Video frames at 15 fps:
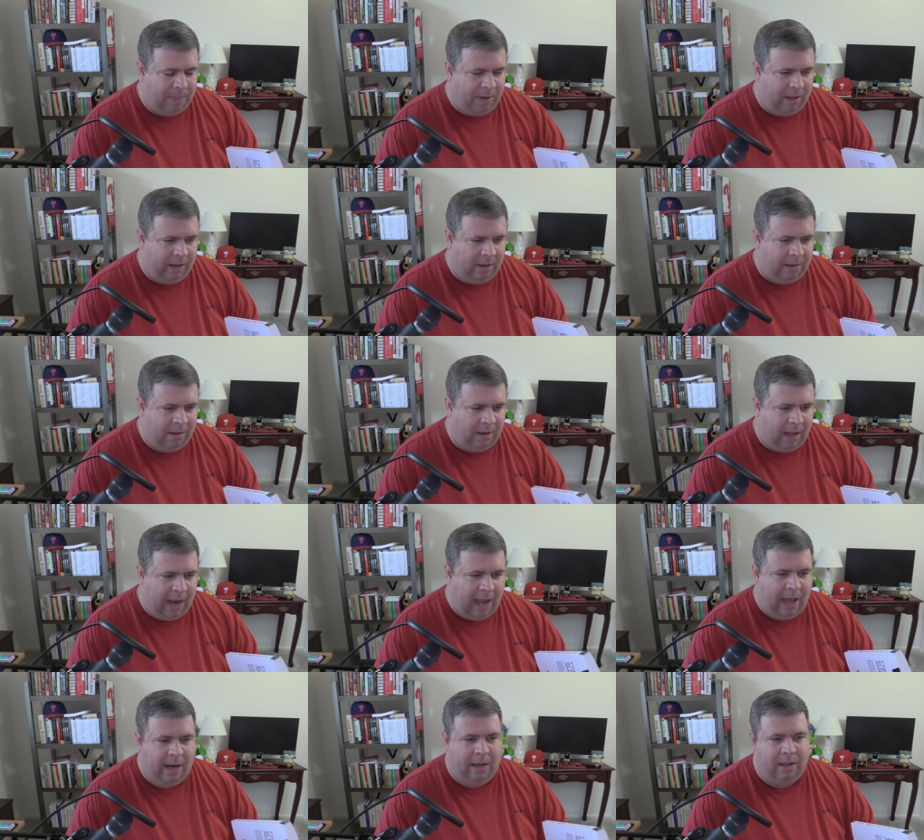But I
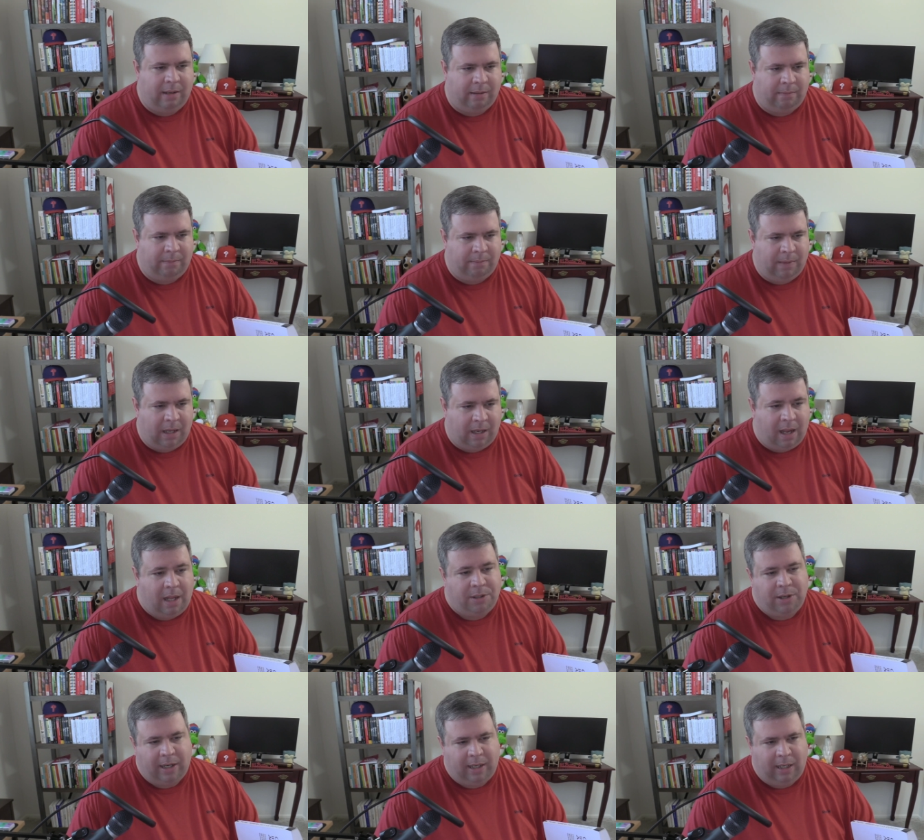had a
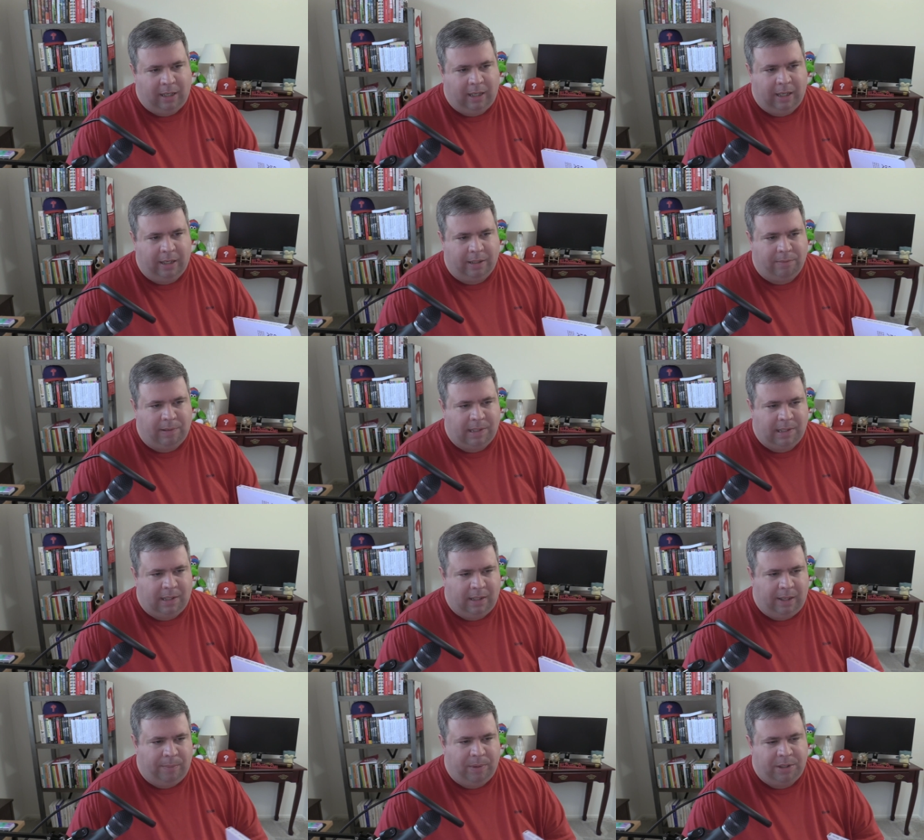contracting gig
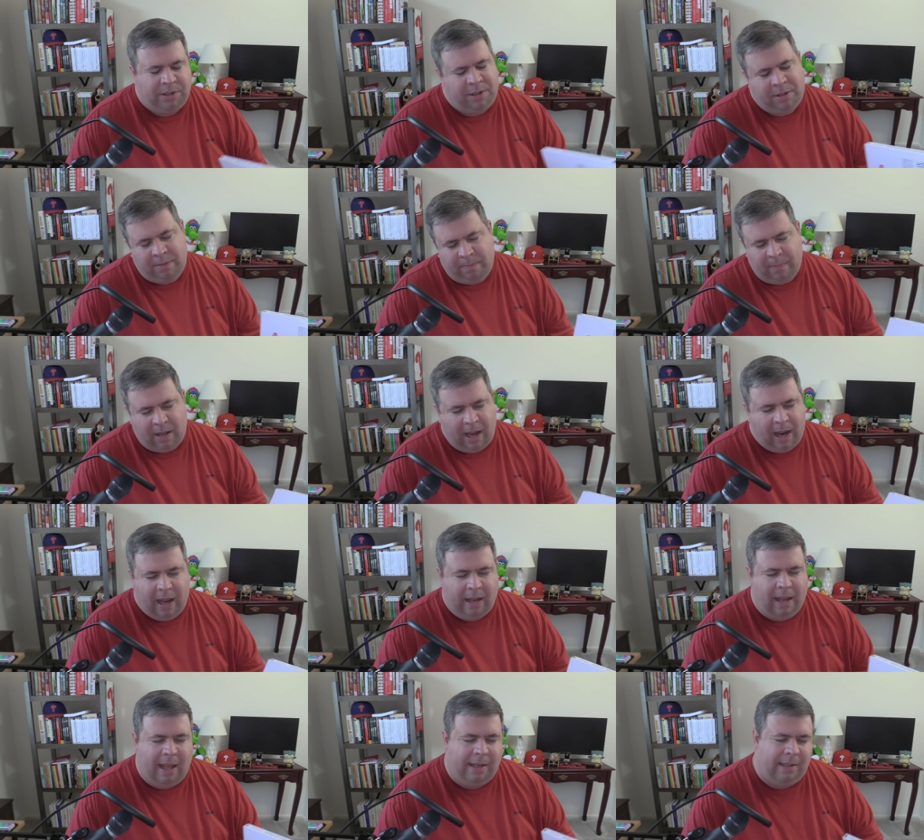recently, which
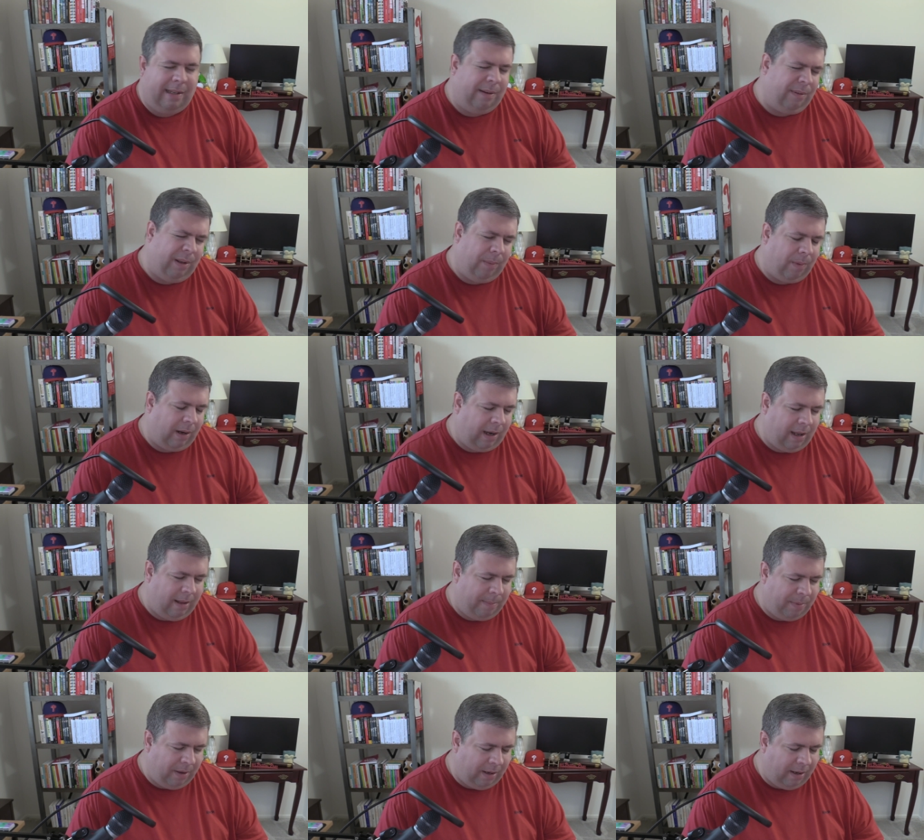didn't really work
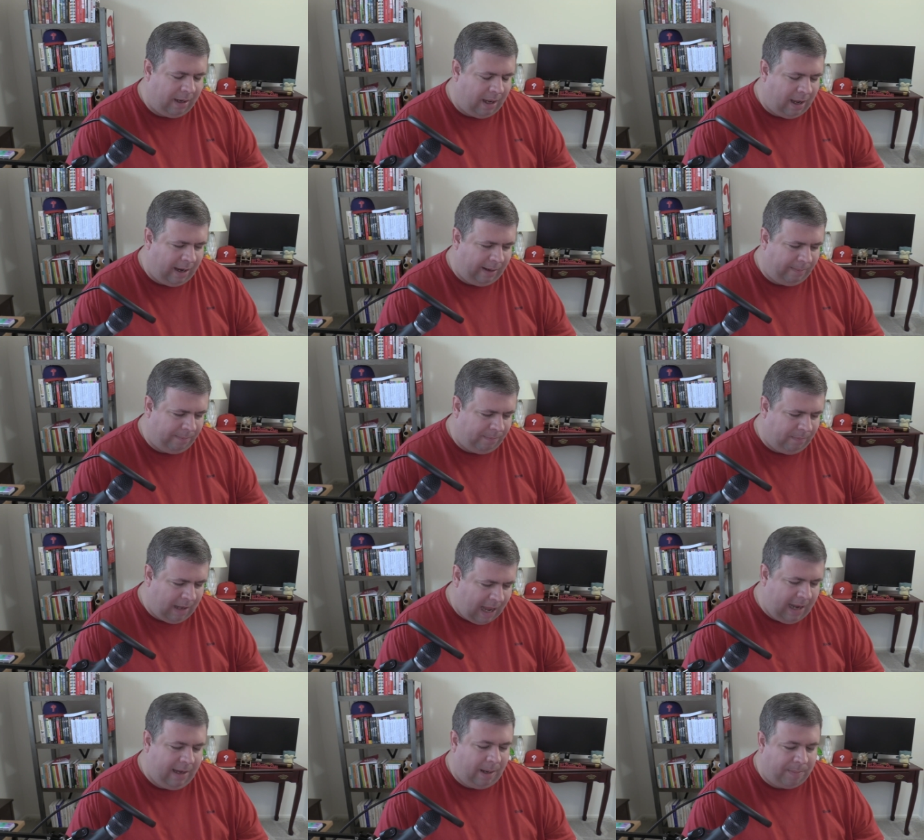out, but I
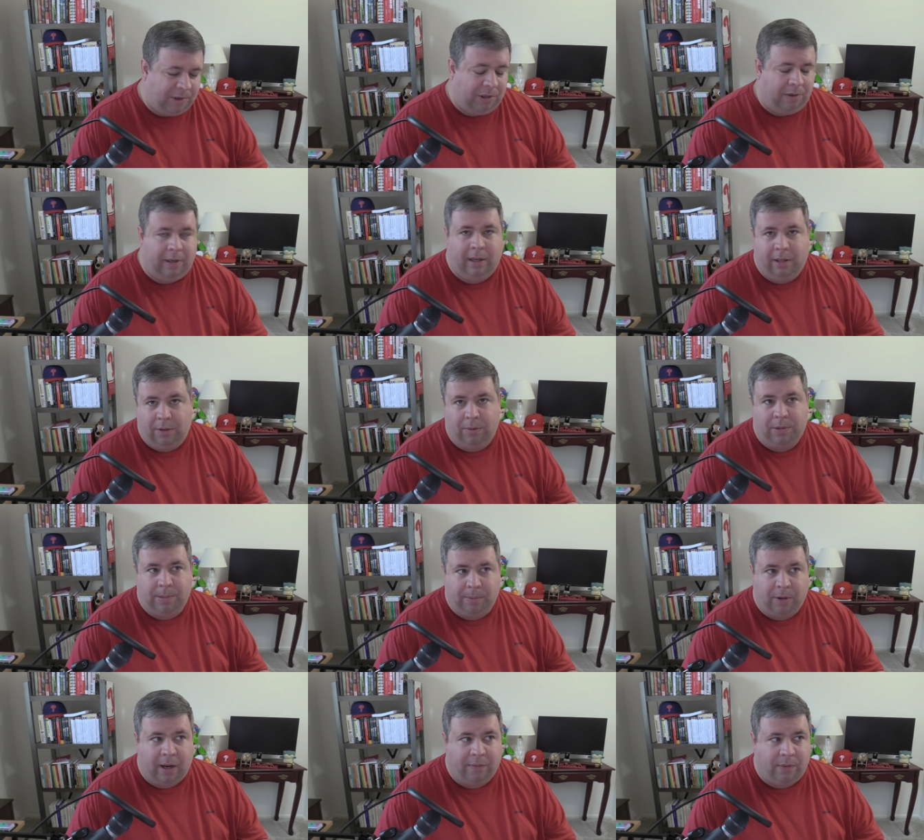had the opportunity to do
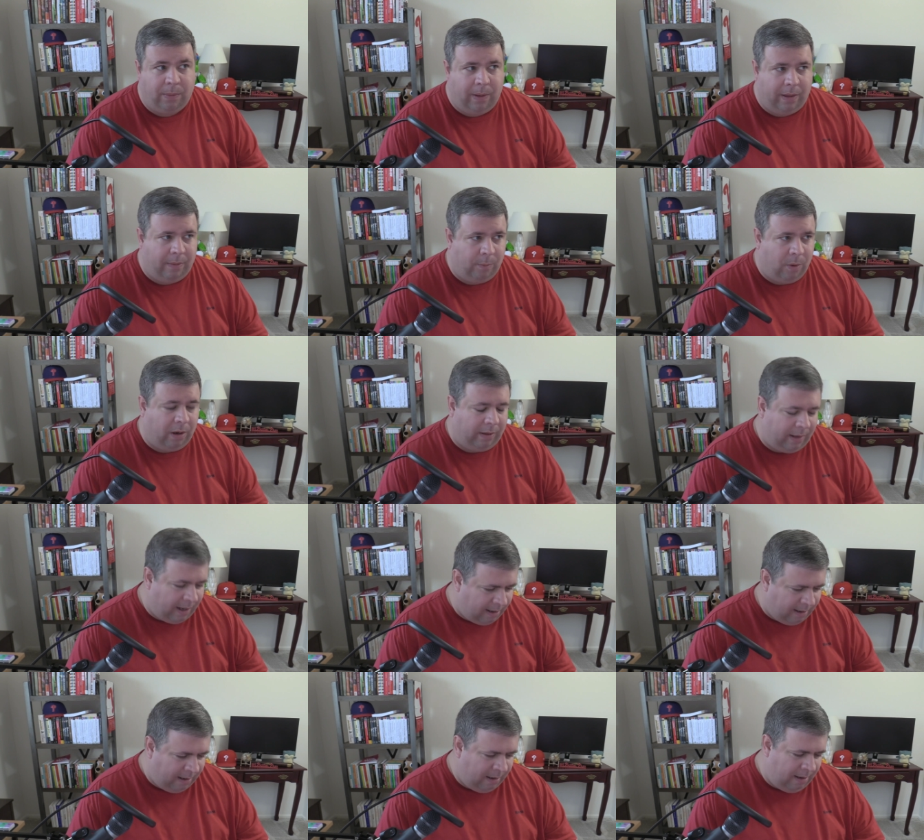some GraphQL work
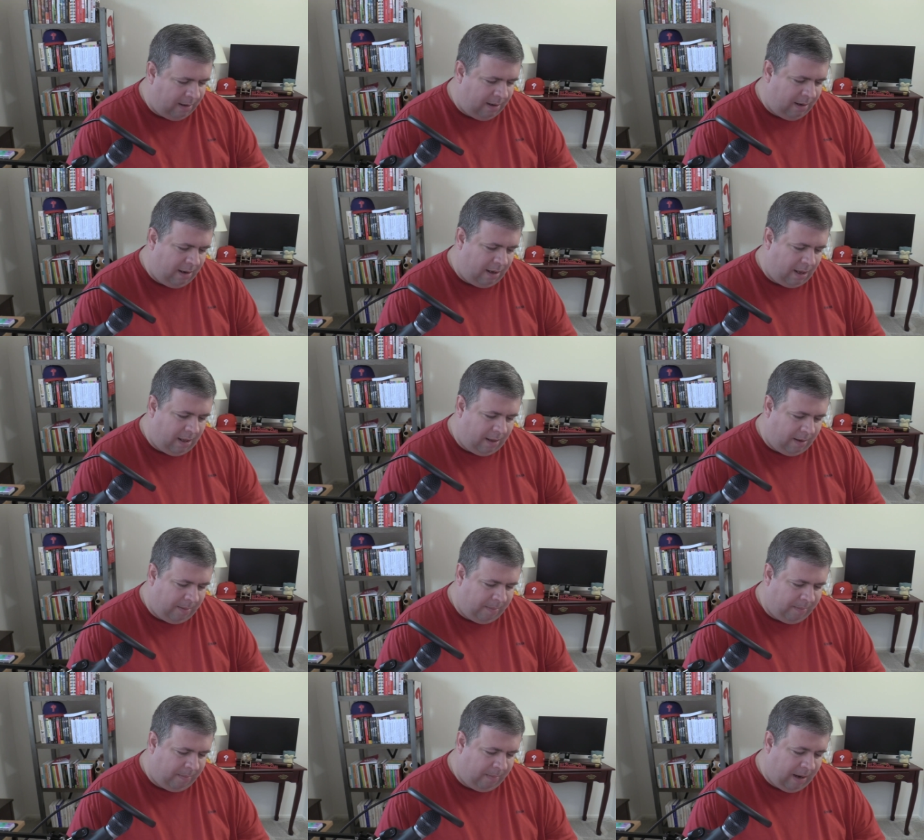there,
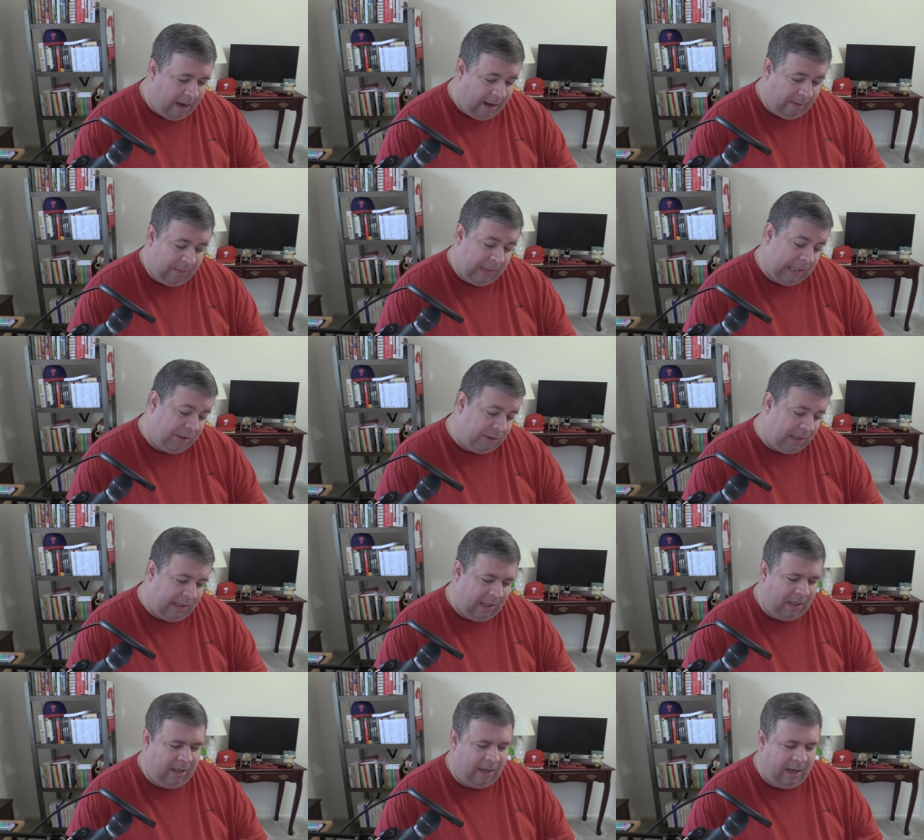and it was interesting.